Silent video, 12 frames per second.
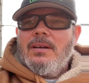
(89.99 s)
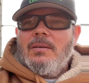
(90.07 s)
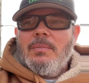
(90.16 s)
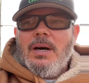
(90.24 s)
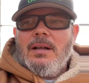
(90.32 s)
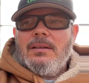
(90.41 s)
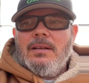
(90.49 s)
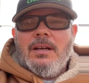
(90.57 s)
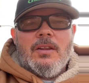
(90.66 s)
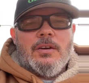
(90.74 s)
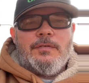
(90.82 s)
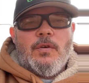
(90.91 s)
But the
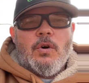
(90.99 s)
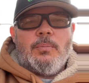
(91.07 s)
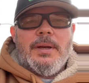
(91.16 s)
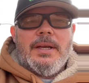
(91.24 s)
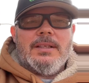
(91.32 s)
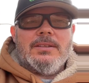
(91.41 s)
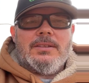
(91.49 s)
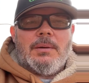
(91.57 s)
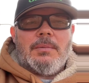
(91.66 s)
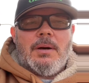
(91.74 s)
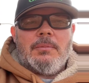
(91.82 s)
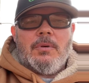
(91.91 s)
other 4 pens,
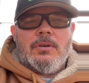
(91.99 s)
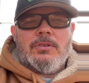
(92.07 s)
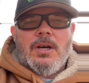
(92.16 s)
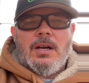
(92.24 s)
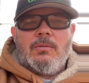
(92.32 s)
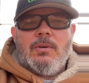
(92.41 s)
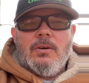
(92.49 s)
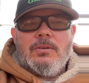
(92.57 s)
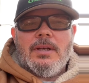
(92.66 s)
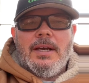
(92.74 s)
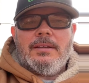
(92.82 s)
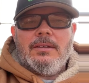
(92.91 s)
I'm going to try to
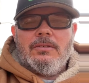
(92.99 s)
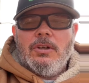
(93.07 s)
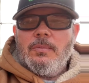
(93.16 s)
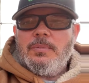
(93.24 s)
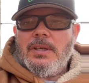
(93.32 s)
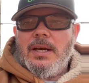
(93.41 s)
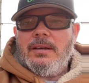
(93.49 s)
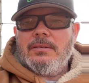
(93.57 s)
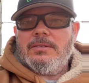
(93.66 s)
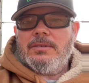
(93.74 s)
rotate the groups out.